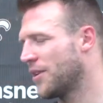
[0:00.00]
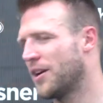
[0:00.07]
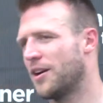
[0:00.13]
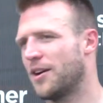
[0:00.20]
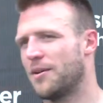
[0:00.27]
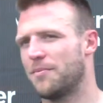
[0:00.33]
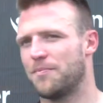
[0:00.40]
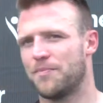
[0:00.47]

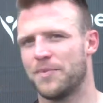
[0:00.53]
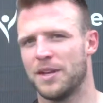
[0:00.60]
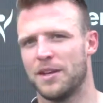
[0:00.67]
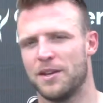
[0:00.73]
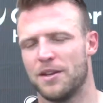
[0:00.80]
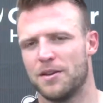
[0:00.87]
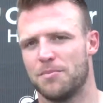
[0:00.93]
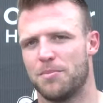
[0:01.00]
Um,
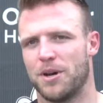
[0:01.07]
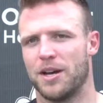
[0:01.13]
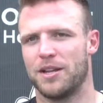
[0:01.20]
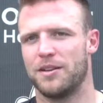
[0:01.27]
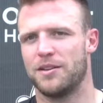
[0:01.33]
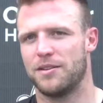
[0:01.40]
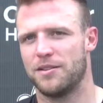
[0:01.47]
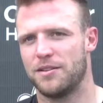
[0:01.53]

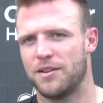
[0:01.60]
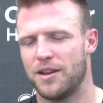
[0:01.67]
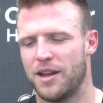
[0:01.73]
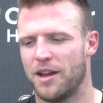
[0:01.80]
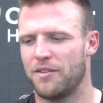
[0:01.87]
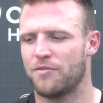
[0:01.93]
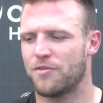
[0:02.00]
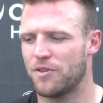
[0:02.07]
but
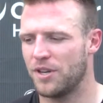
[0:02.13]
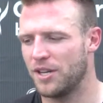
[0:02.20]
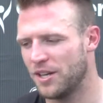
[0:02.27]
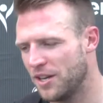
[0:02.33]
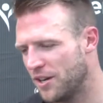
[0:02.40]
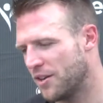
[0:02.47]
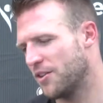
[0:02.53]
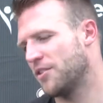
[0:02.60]
every
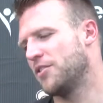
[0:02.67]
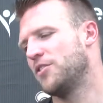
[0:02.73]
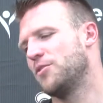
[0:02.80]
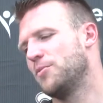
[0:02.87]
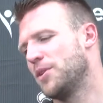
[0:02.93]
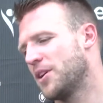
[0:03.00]
year you